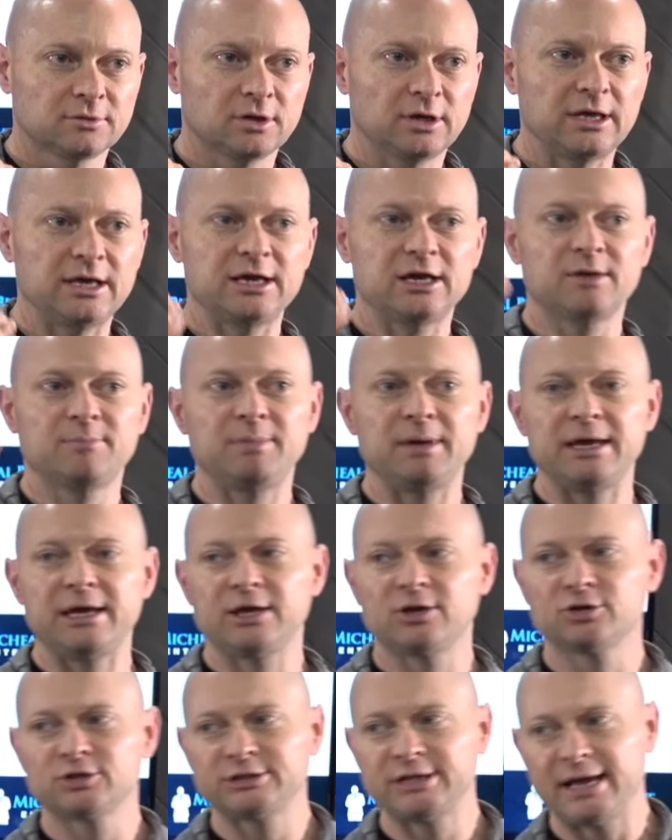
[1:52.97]
It could be
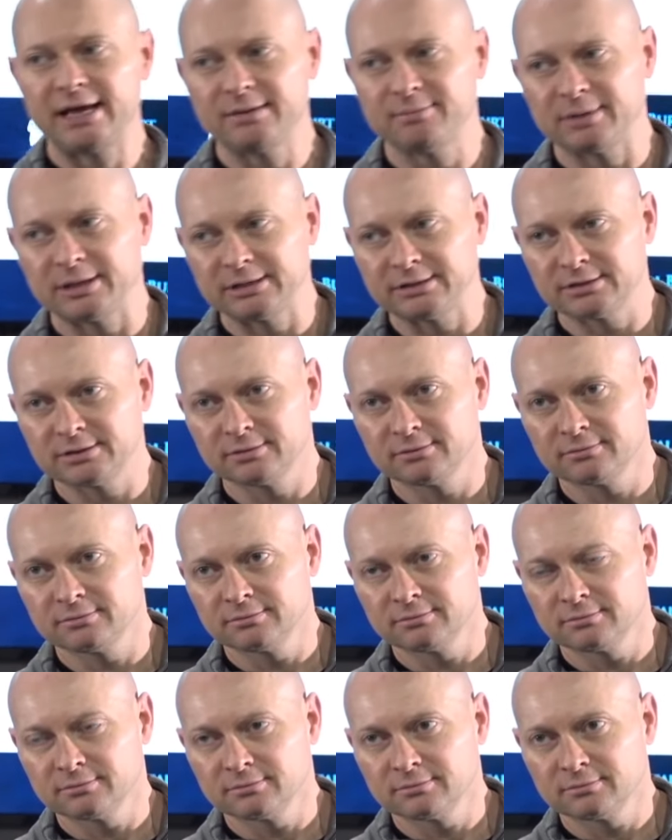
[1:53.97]
entertainment.
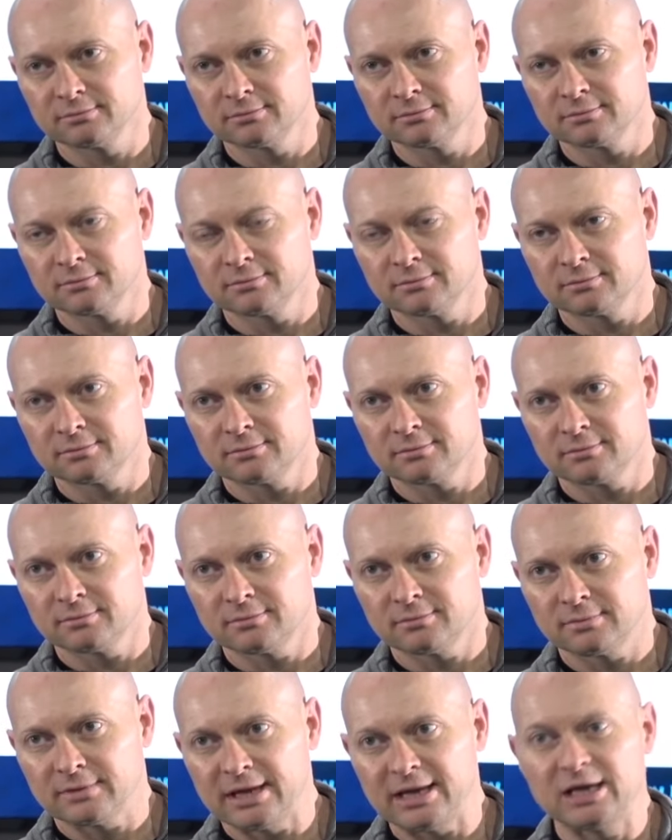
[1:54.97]

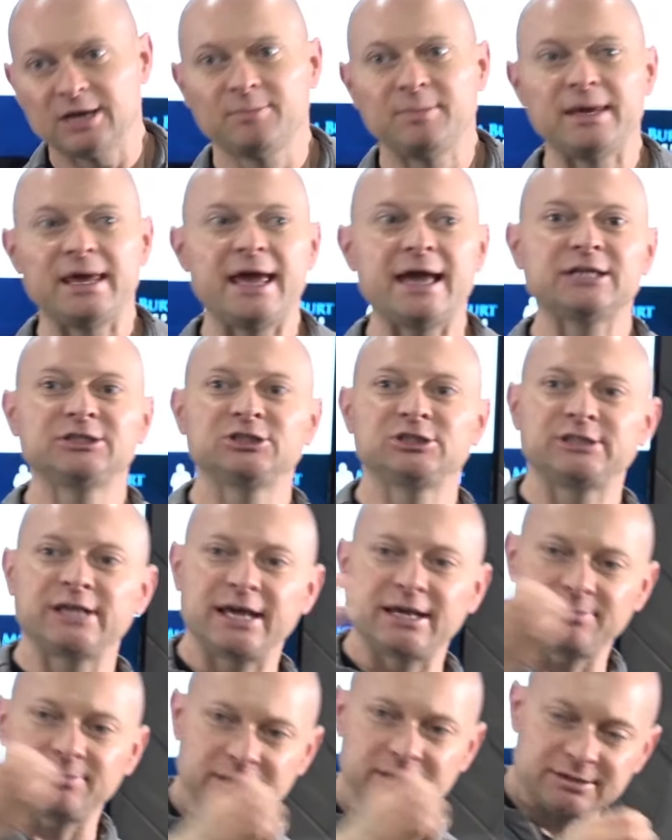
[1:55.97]
It could be
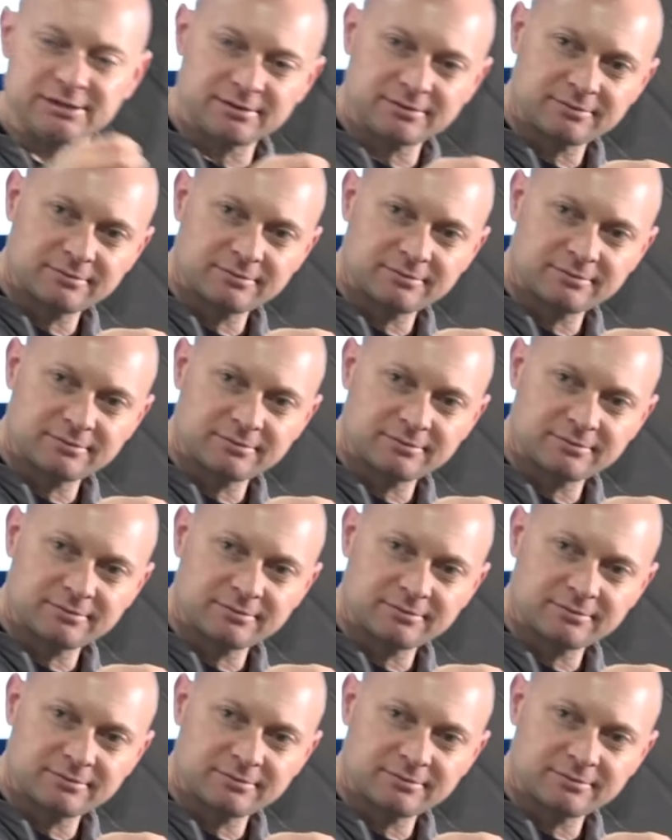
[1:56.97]
edutainment.